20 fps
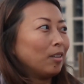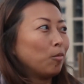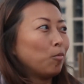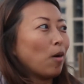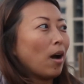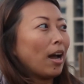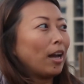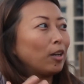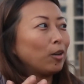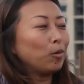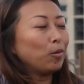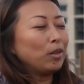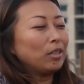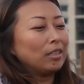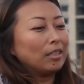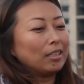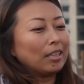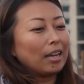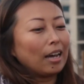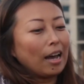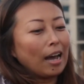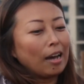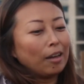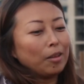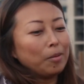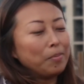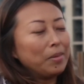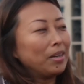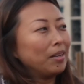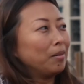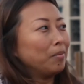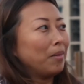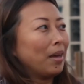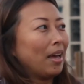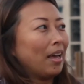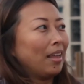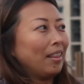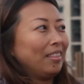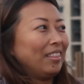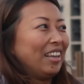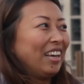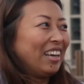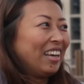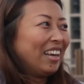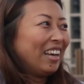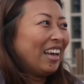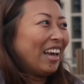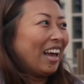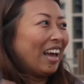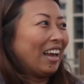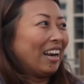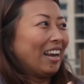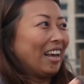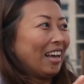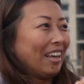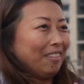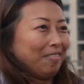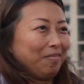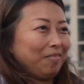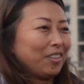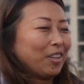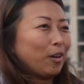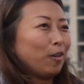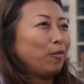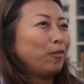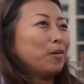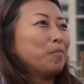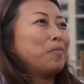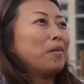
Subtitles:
so why don't we just cut out the middleman and then go for